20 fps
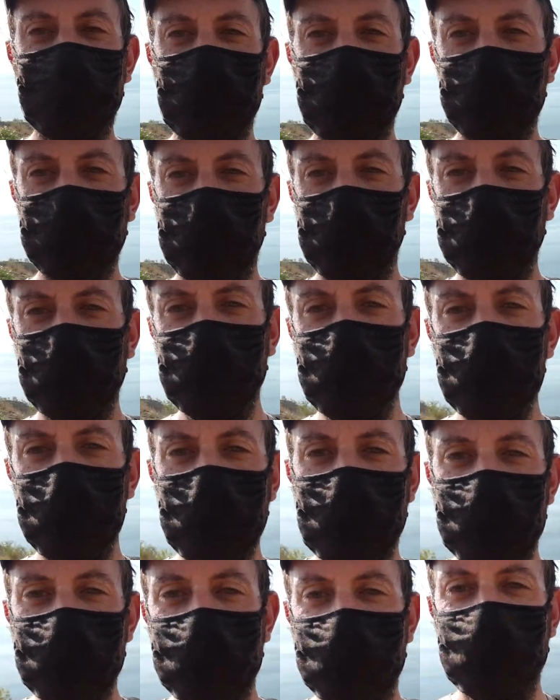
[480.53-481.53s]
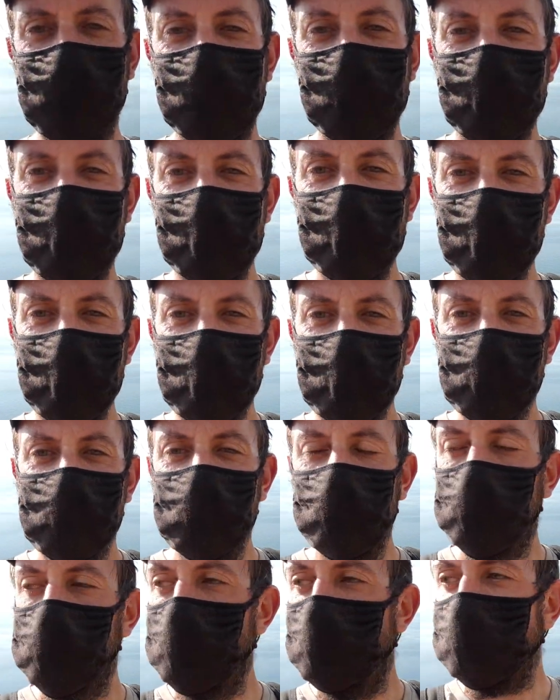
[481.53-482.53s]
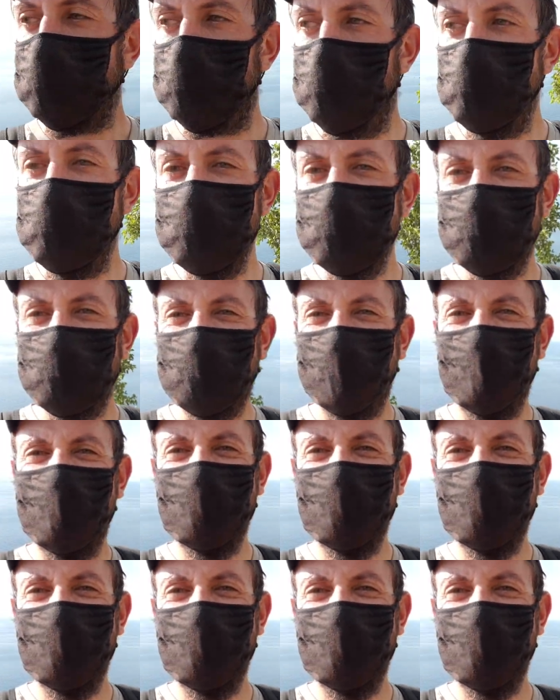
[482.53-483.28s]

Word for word: that I was talking about. Here's Back Beach.